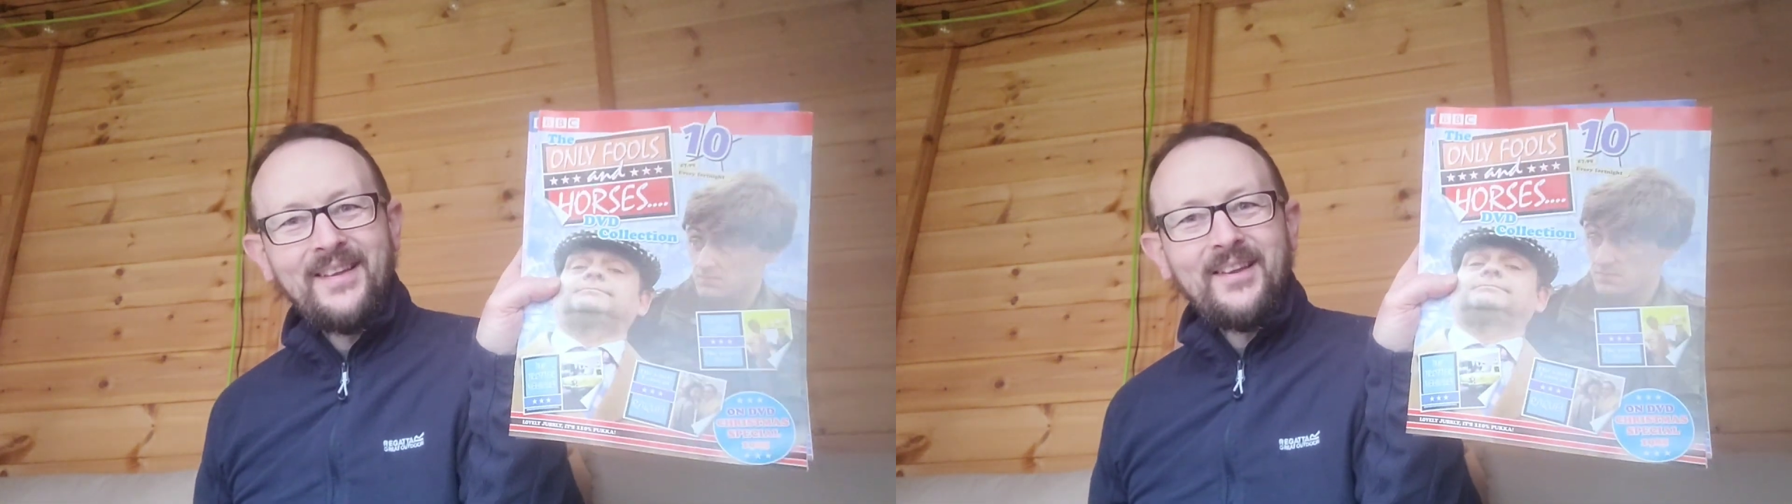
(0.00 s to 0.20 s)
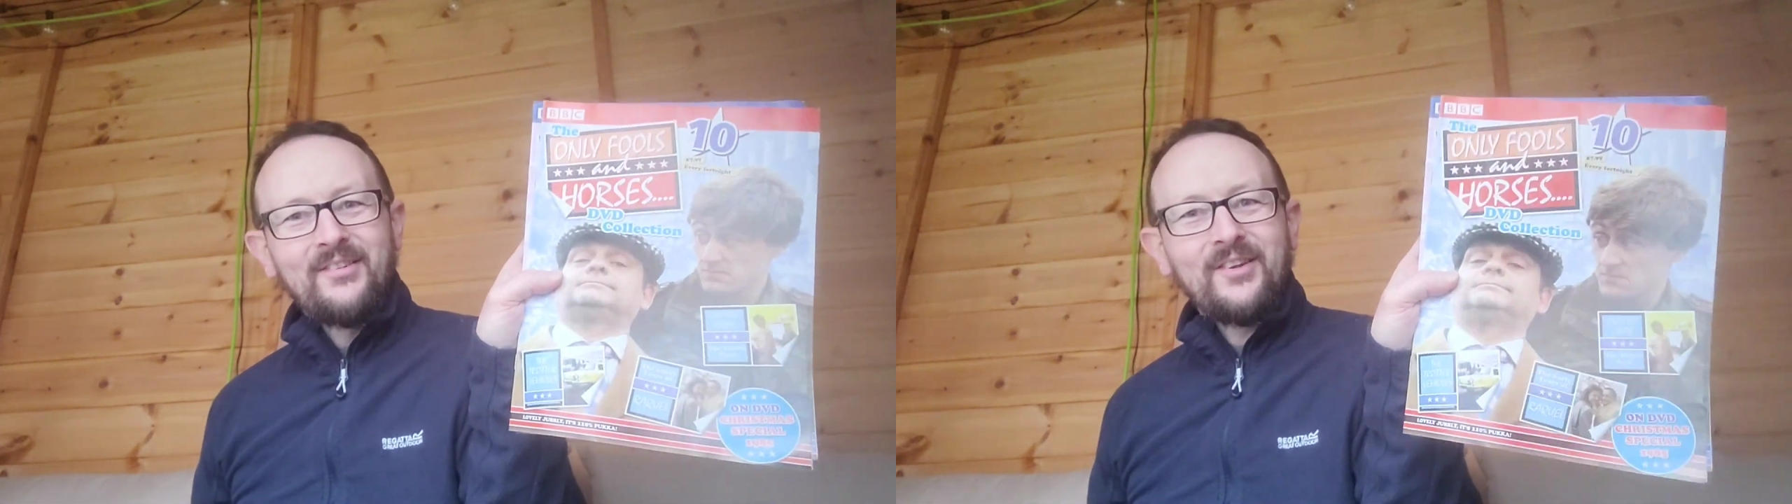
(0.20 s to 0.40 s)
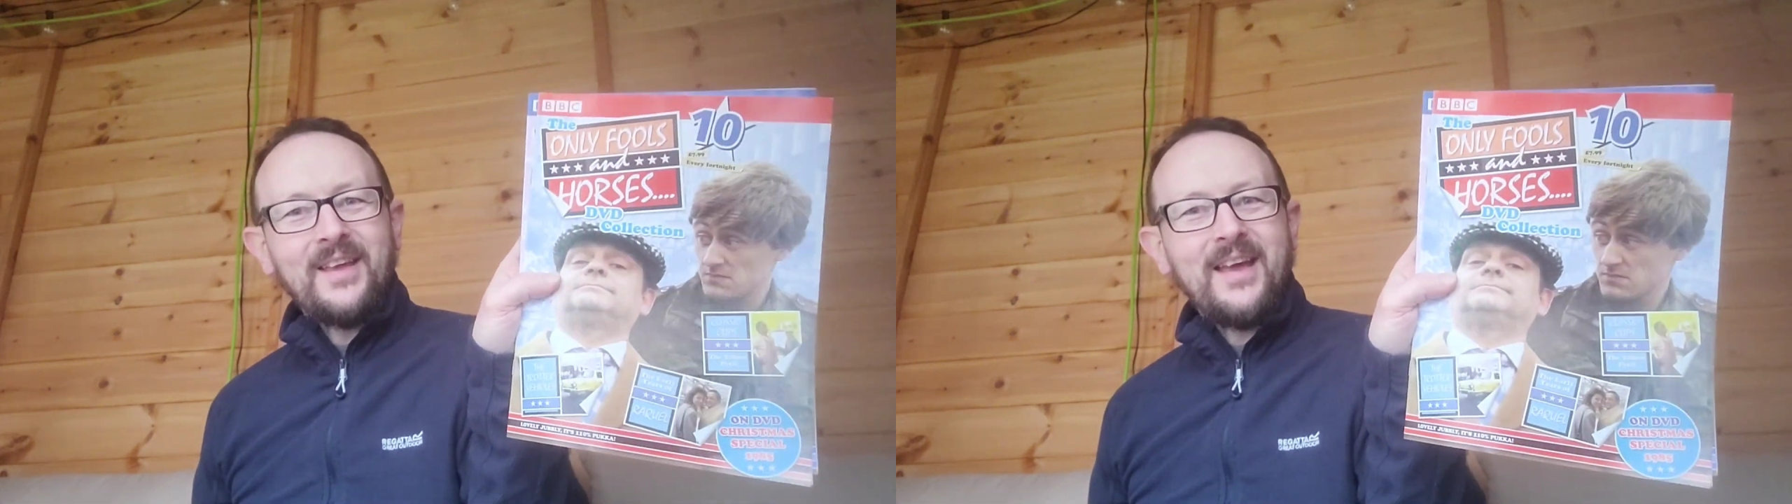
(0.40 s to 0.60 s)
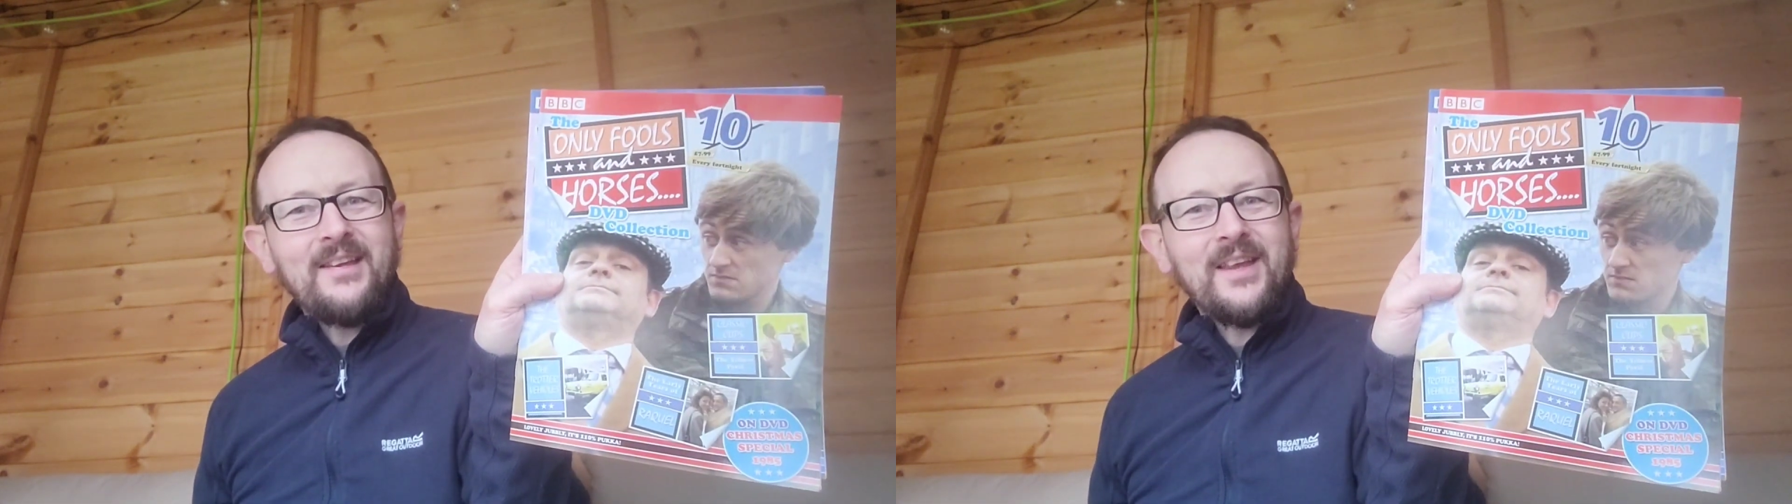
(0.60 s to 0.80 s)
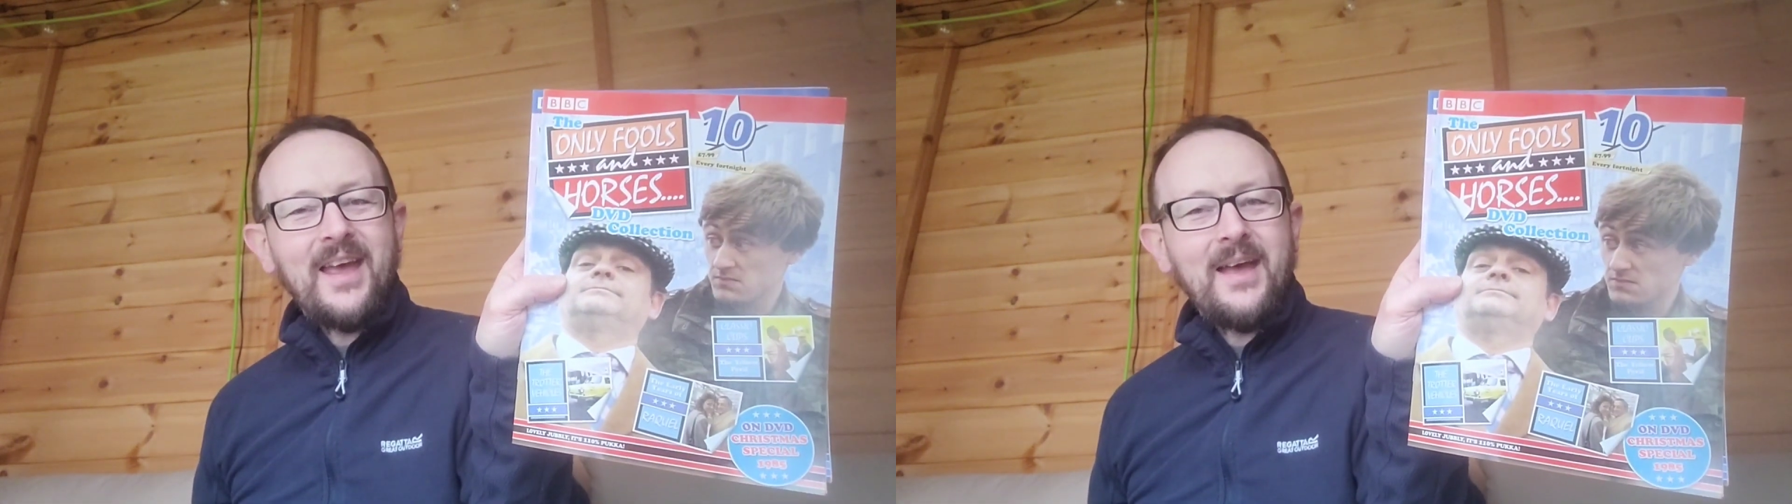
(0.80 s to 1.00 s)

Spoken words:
So yeah, you